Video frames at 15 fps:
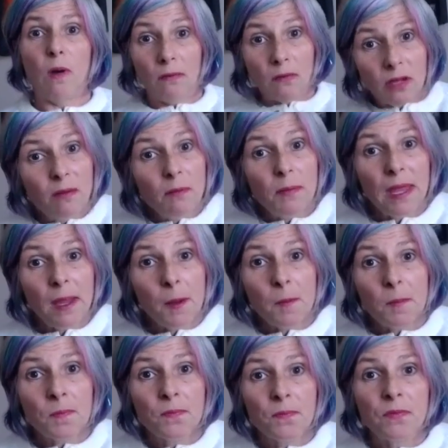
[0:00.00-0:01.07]
welcoming
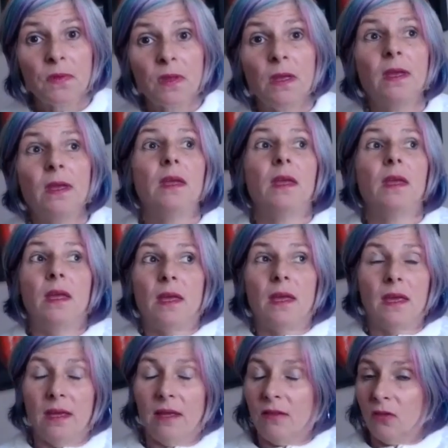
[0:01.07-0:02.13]

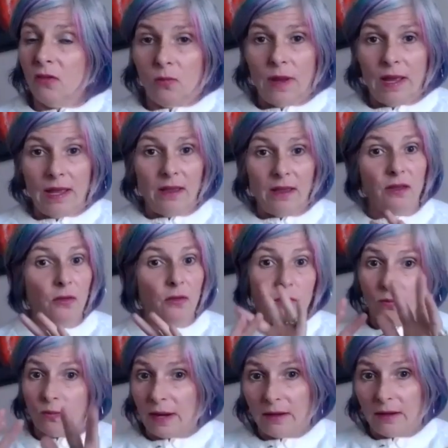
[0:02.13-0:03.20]
in the way
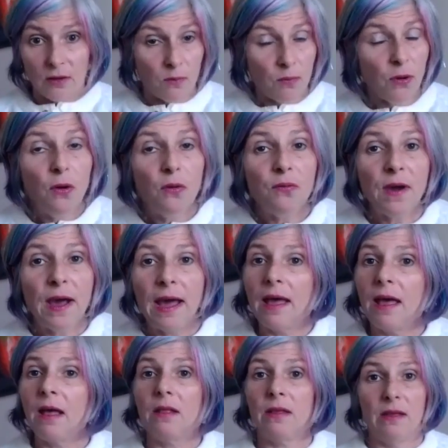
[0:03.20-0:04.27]
you write your
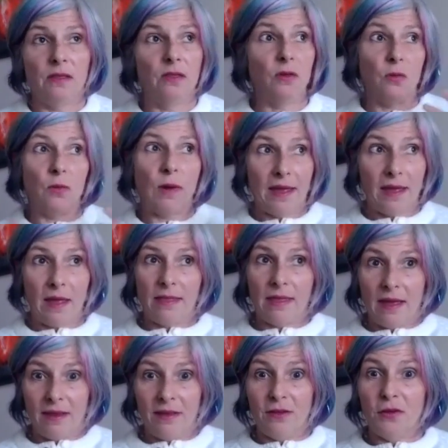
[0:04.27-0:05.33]
profile in the way
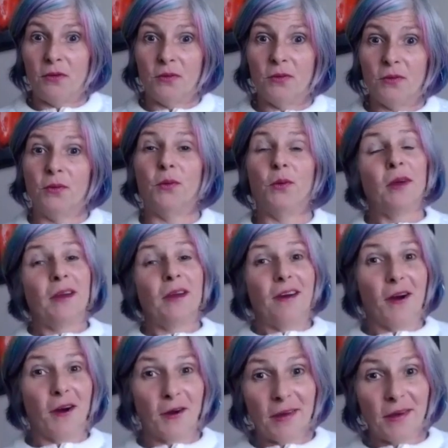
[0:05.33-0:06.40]
that you
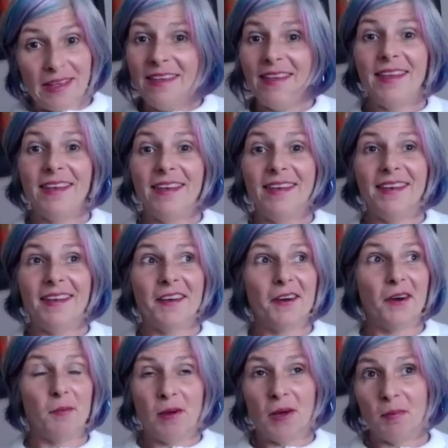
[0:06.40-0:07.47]
are in
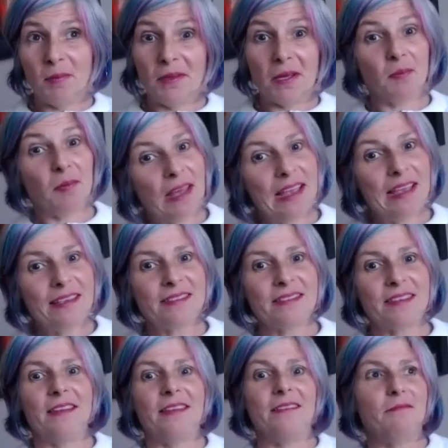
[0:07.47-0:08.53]
a public
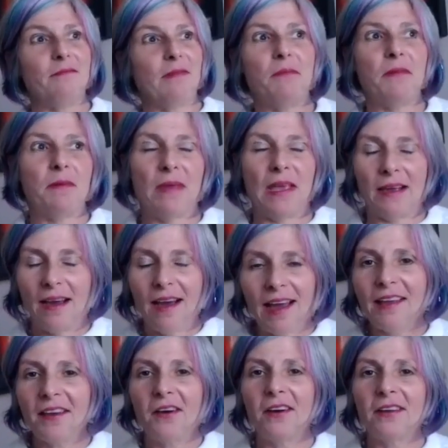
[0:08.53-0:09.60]
place and maybe make
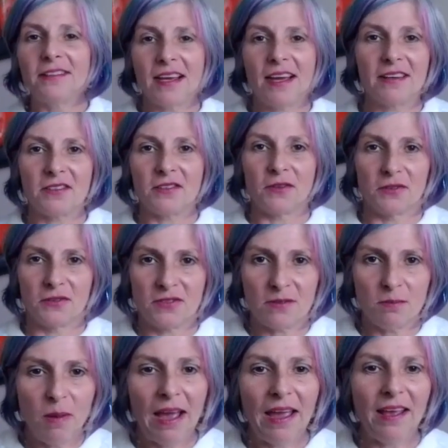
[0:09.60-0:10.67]
eye contact or
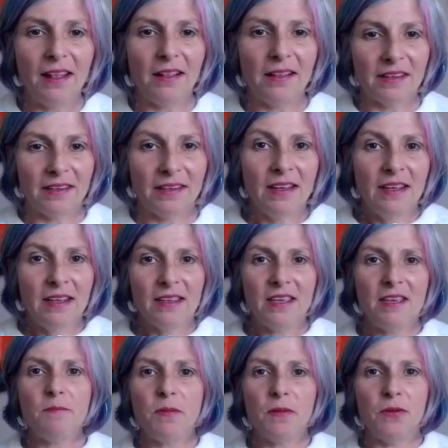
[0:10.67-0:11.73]
smile and
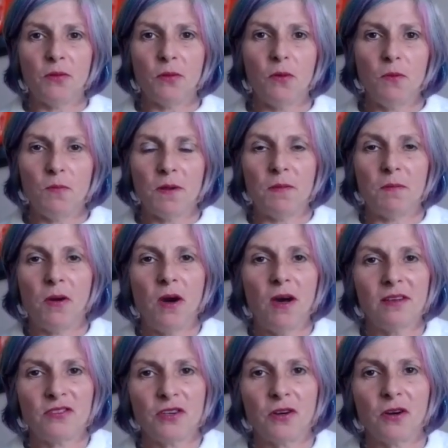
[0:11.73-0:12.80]
keep an open
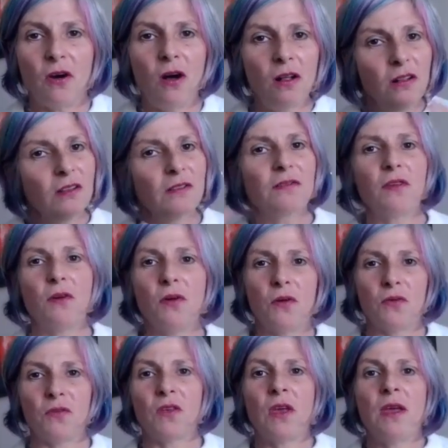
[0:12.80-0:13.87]
posture, all of
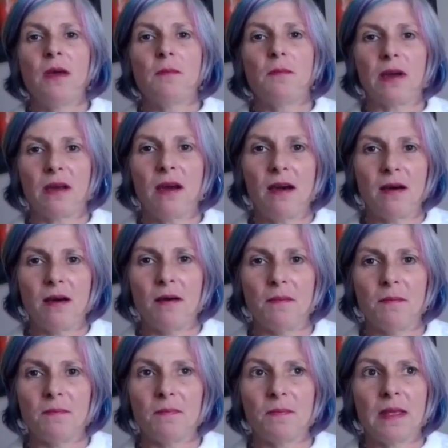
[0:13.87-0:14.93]
those
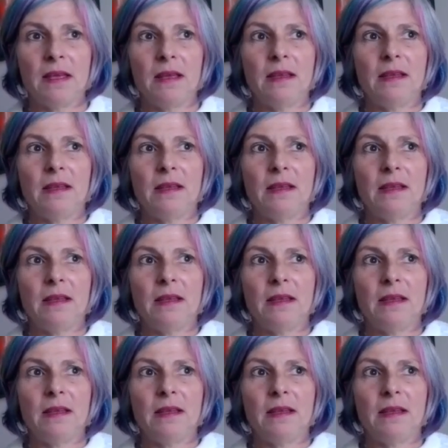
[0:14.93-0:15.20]
become